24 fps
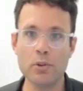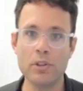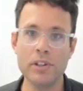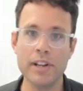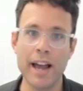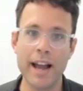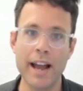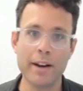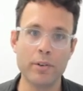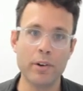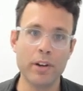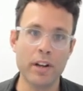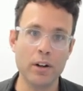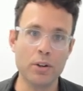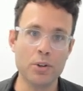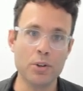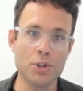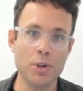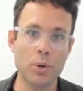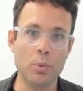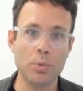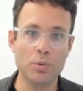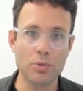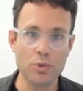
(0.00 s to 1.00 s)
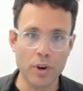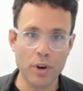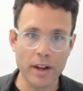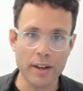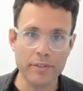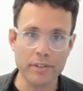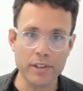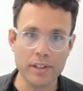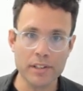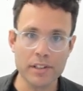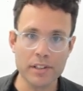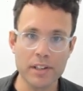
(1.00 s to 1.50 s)
and agriculture will
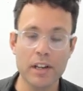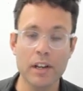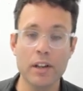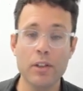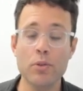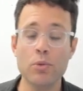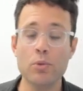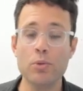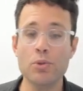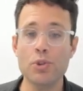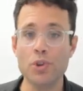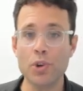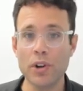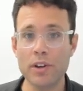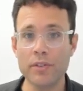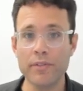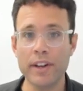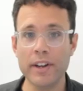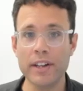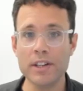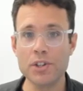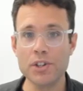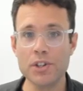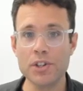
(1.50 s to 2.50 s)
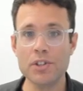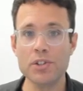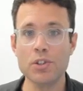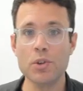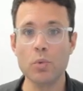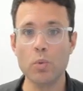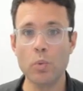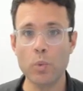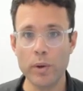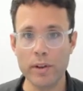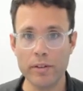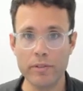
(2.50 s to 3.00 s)
drive it through joint ventures
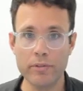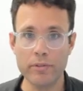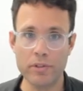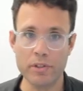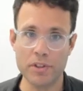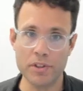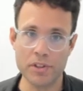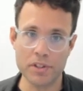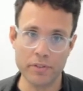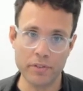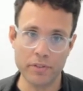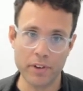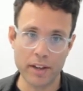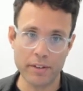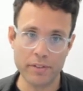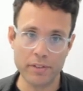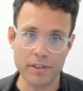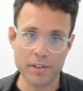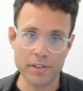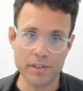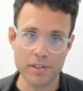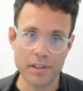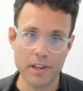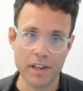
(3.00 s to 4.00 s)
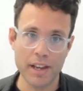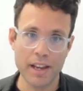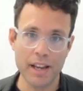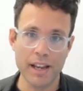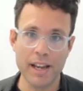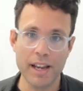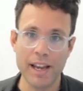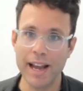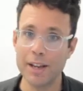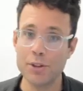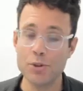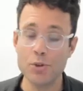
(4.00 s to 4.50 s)
with the survivors
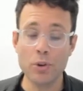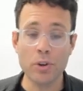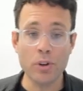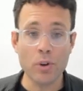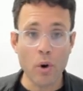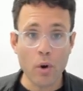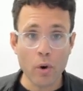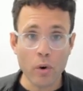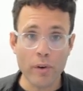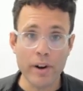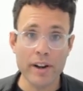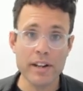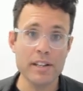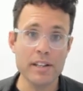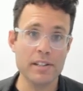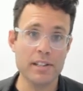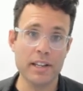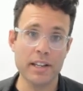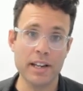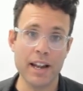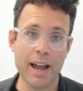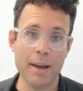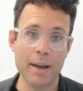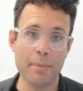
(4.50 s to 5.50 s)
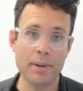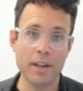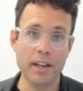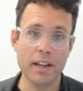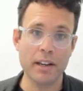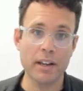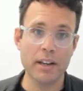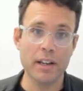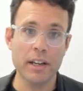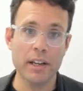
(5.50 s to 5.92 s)
and you can already see it happening.